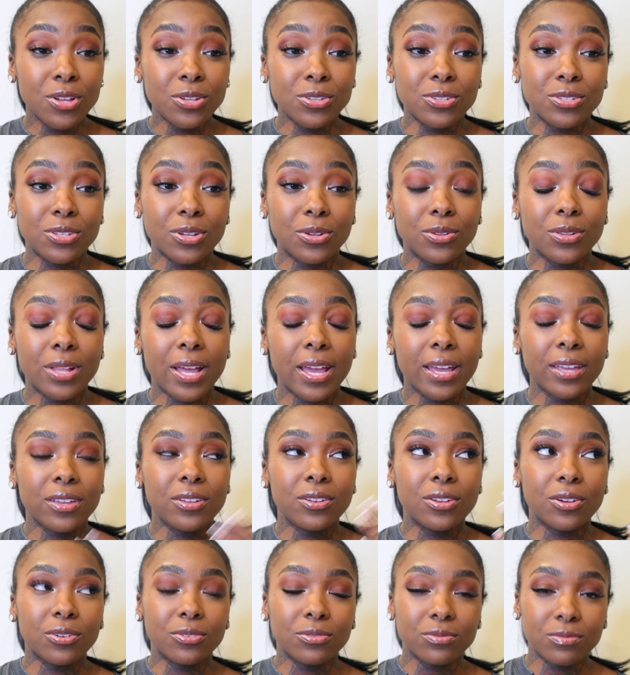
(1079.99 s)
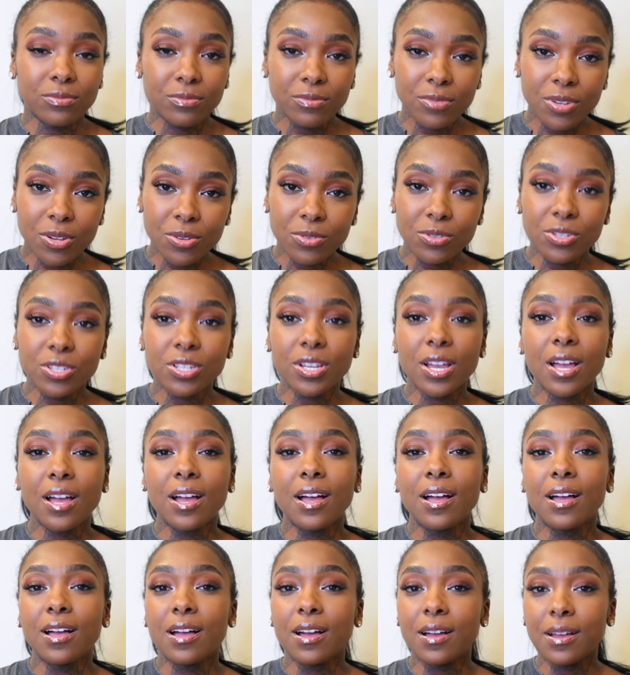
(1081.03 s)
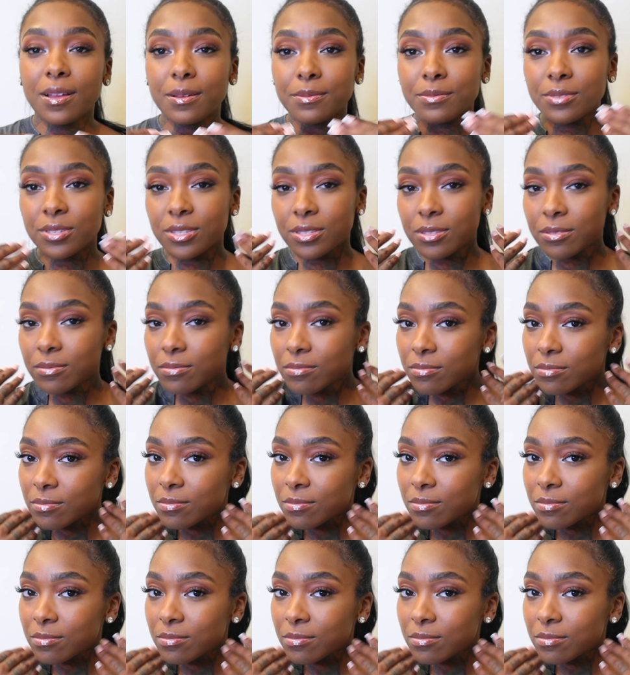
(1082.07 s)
So like, you know, nose jobs,